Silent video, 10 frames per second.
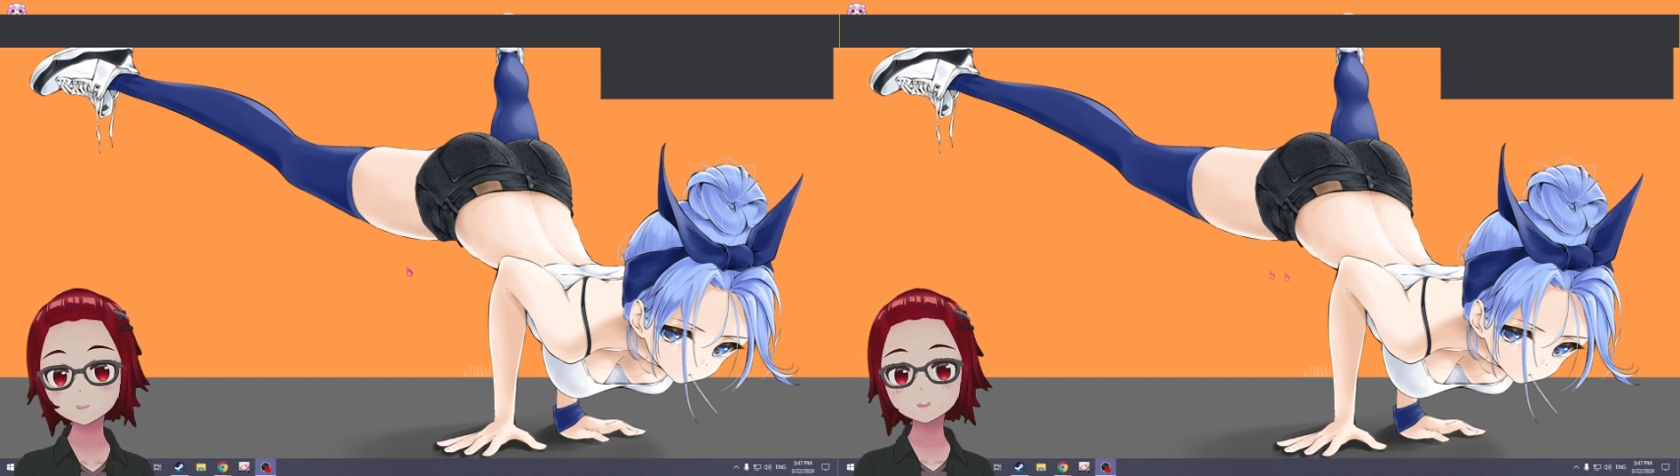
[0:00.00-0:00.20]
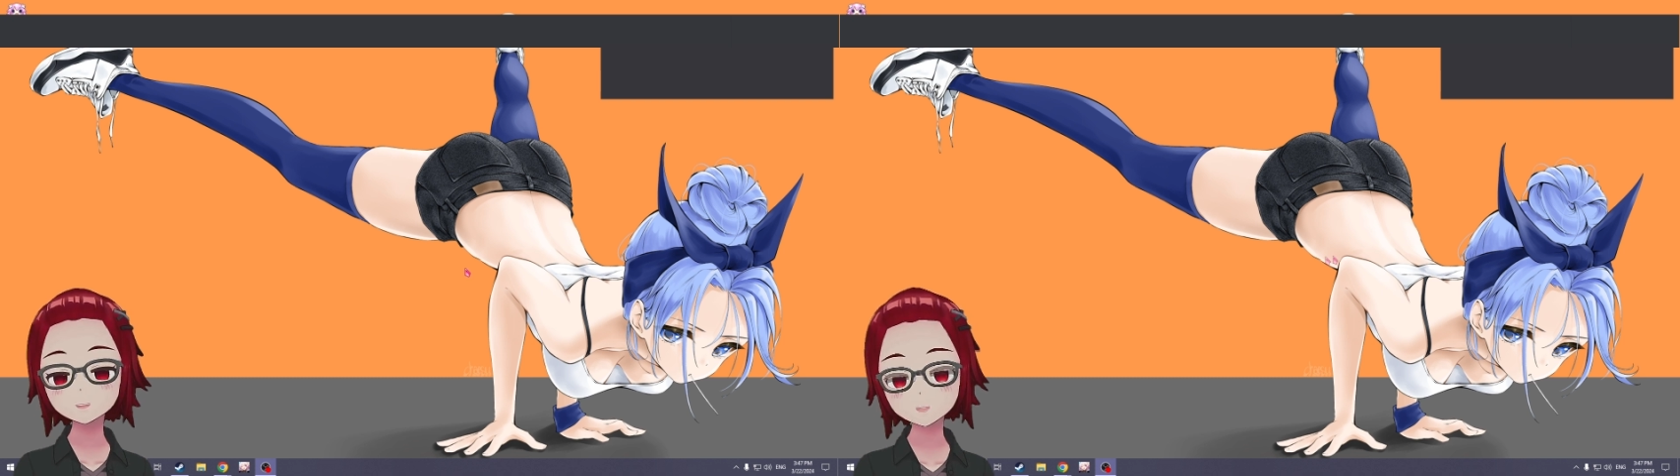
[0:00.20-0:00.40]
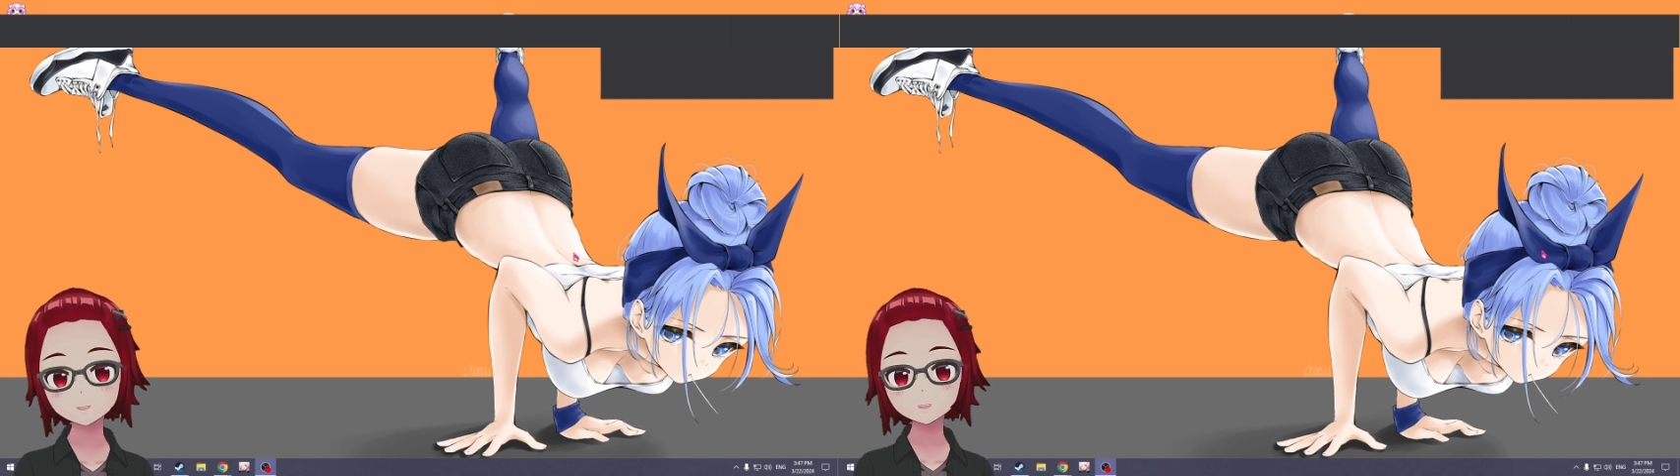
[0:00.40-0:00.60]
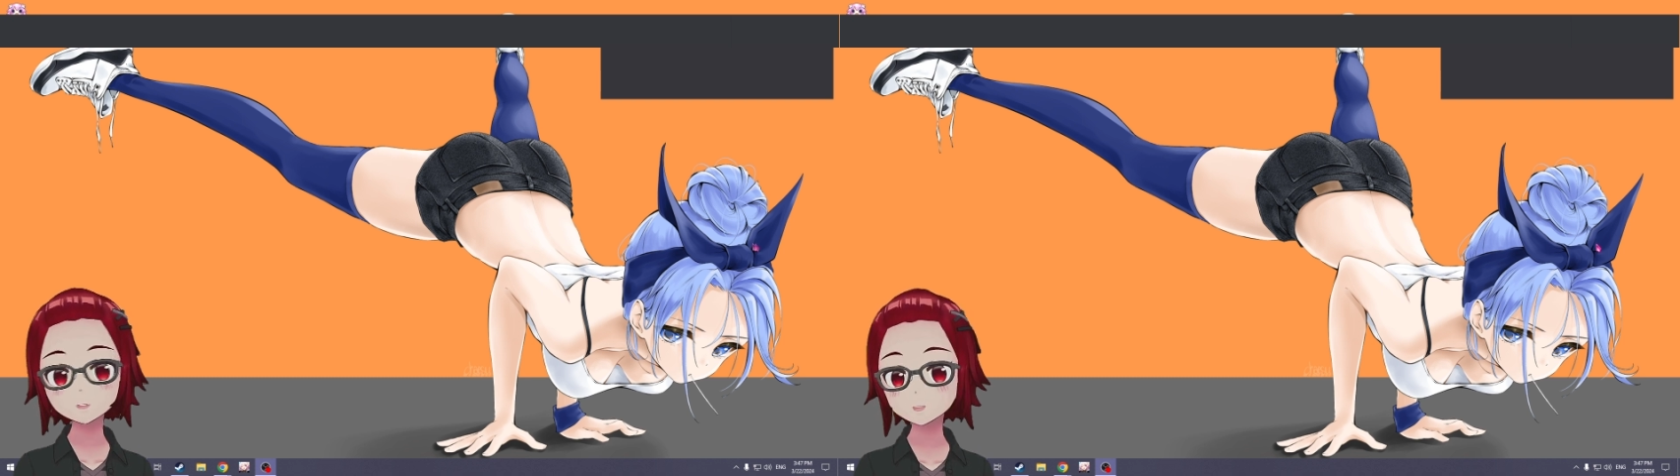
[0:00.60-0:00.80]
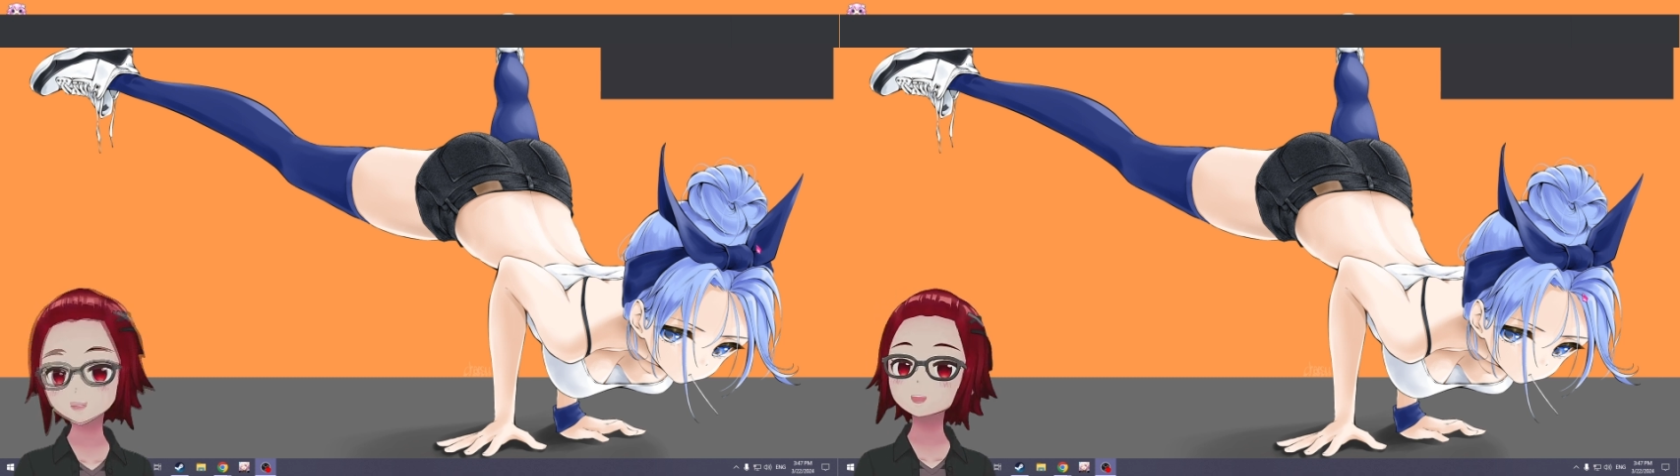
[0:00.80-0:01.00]
He's my favorite
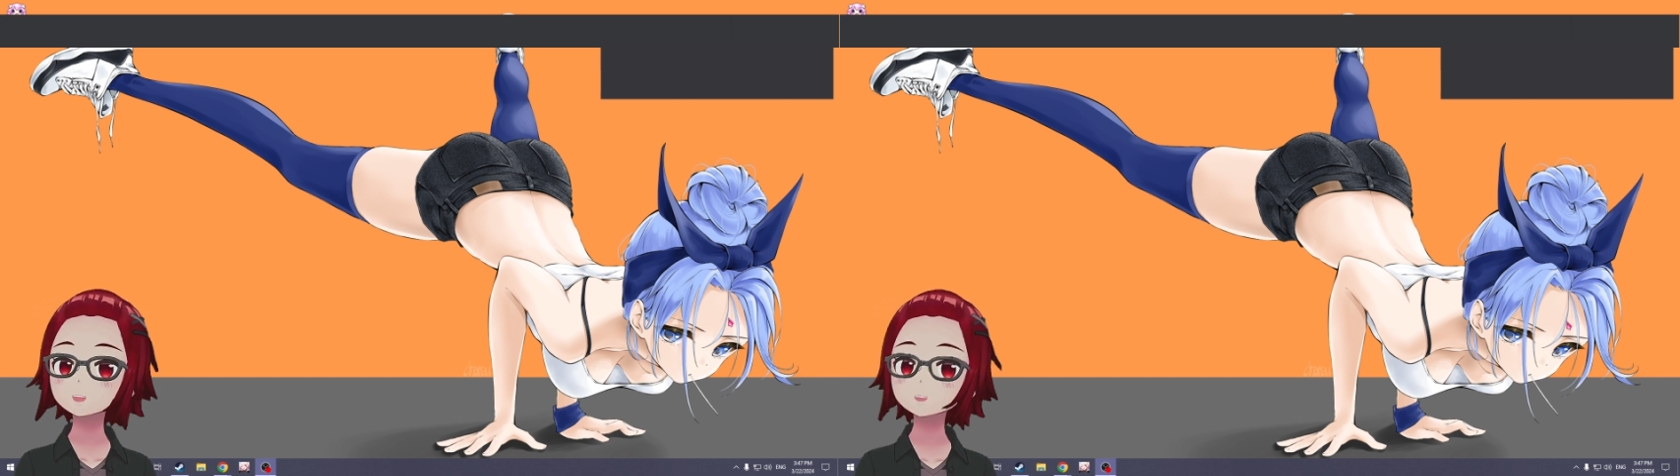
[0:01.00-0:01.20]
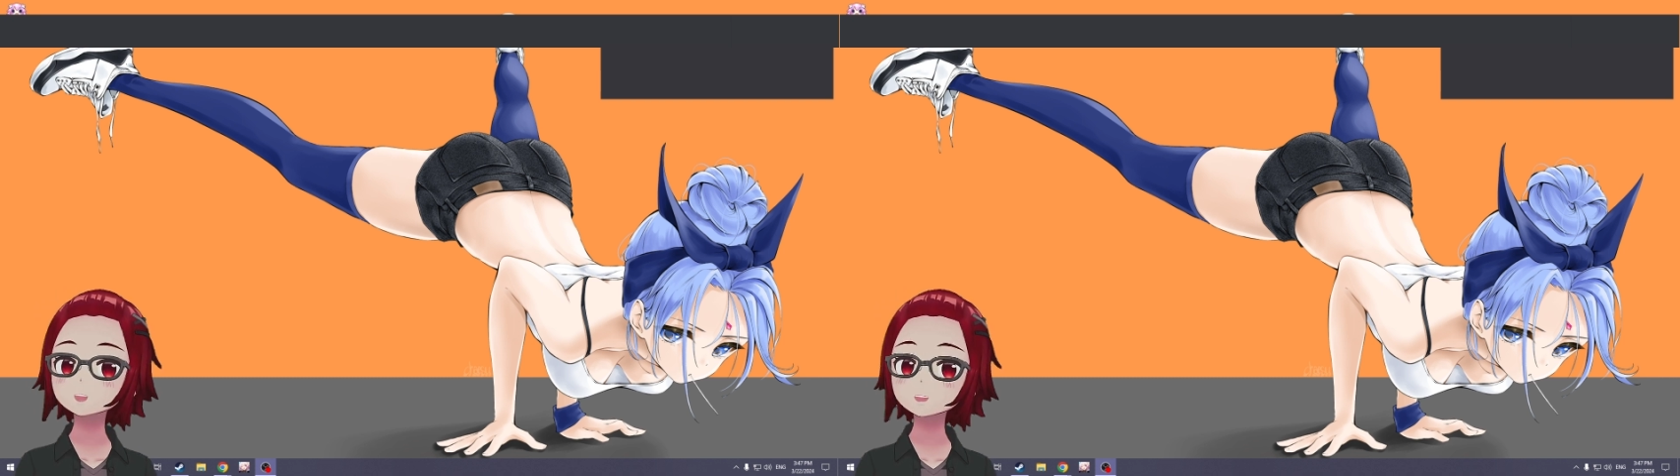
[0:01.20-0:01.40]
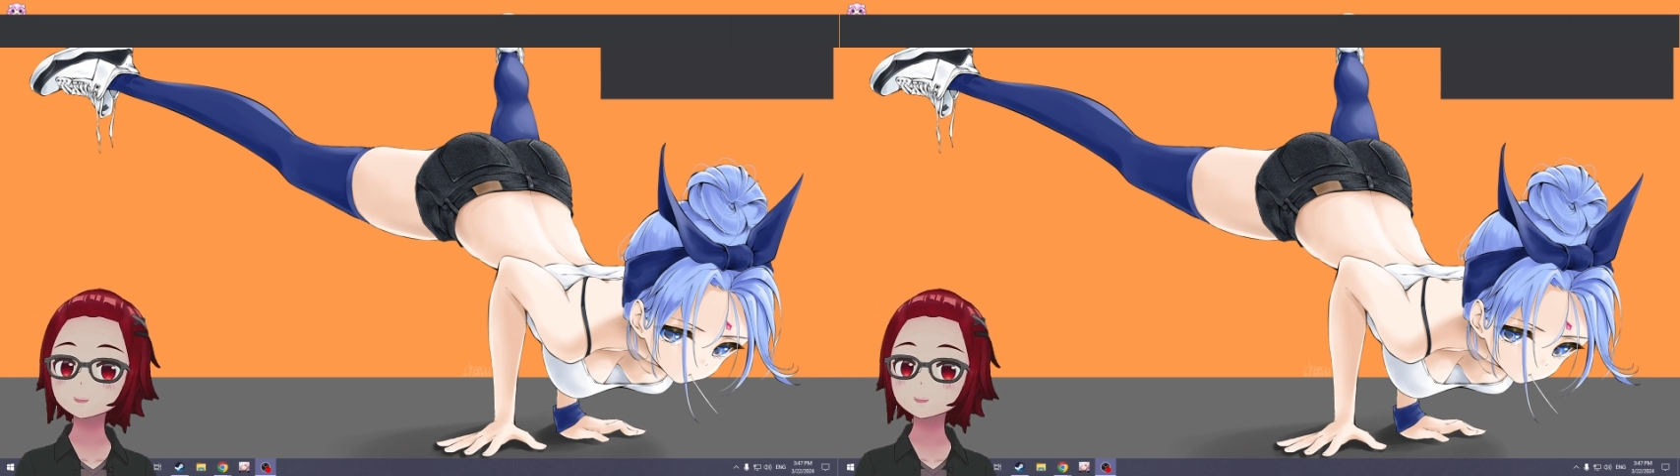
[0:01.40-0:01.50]
character artist,